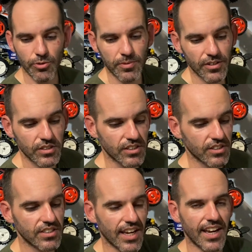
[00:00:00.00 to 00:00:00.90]
because it
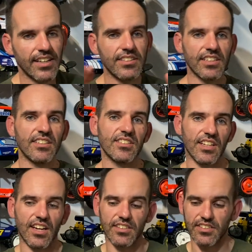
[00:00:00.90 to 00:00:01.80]
just ends in
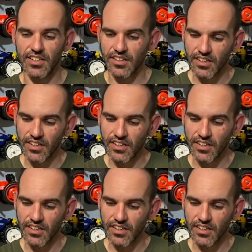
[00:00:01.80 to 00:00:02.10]
disaster,